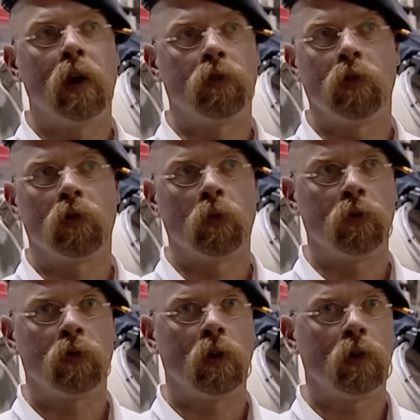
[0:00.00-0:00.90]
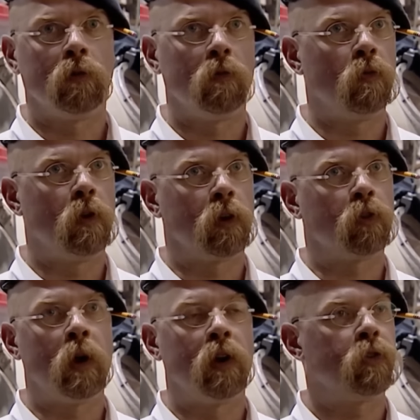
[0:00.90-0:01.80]
The tension was real,
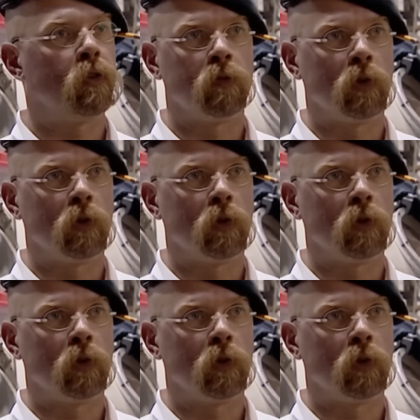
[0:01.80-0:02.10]
constant,